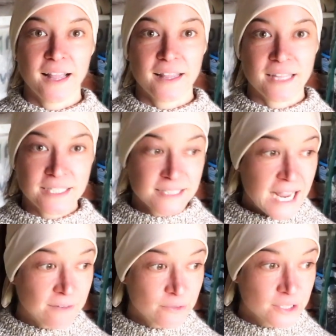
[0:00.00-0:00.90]
Things
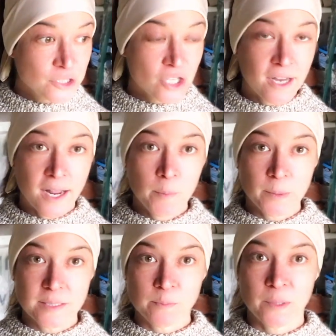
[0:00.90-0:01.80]
have really shot up.
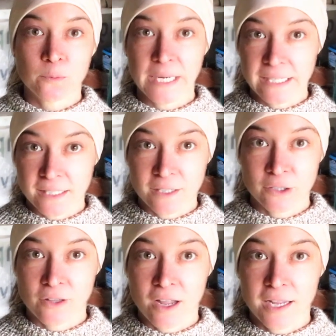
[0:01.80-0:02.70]
It's been raining here a
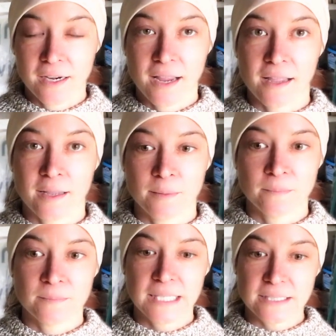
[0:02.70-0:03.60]
lot.
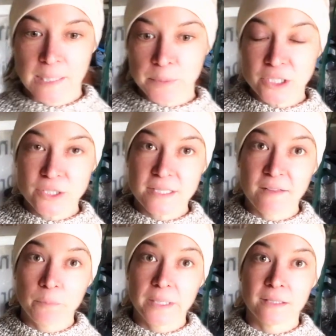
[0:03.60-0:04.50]
Temperatures
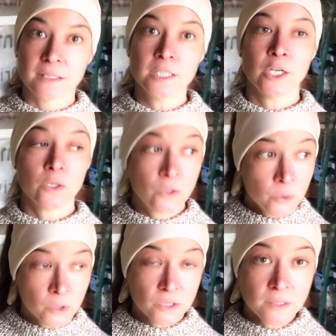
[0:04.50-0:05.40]
have been
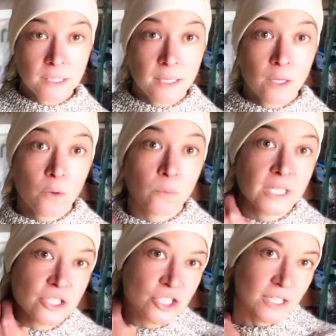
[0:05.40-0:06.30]
cool,
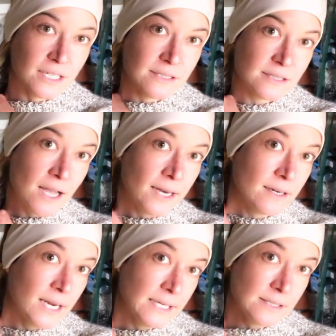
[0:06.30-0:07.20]
which is kind of
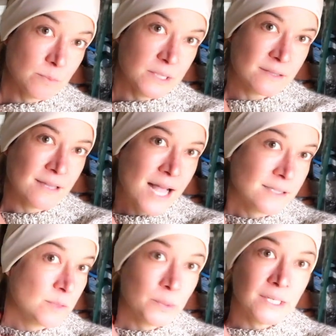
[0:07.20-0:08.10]
nice because
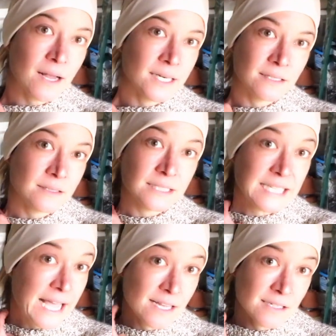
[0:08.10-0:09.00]
last spring I didn't
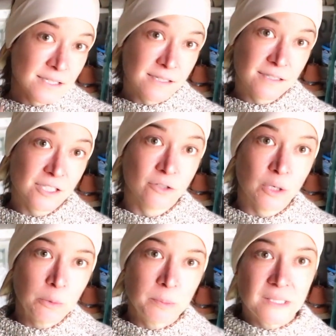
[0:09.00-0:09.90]
get to
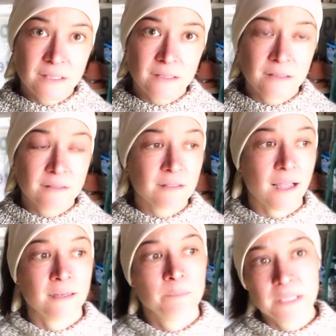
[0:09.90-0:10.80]
grow peas
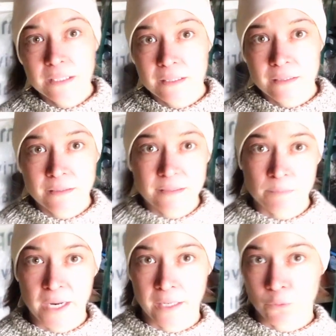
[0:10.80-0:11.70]
and beans,
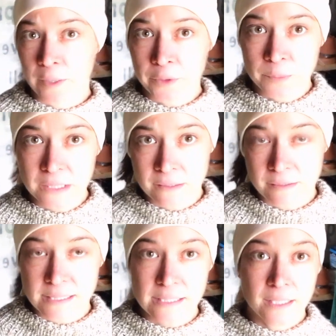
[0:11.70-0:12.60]
my runner beans,